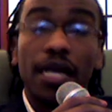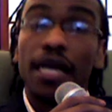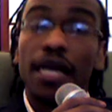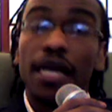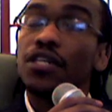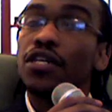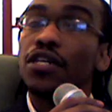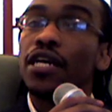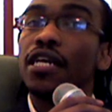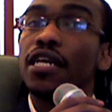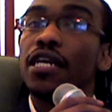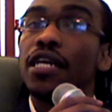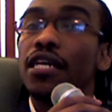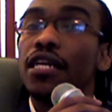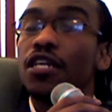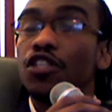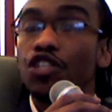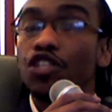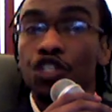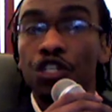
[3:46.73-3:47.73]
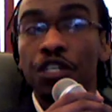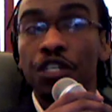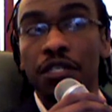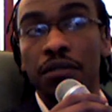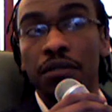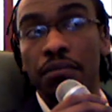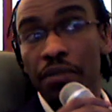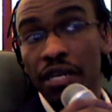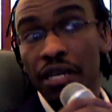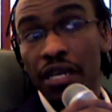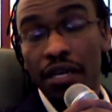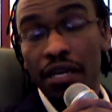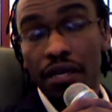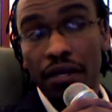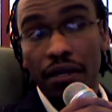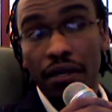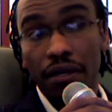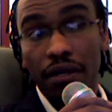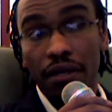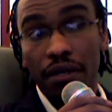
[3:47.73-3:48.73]
And it shouldn't
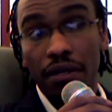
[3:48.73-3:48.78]
be,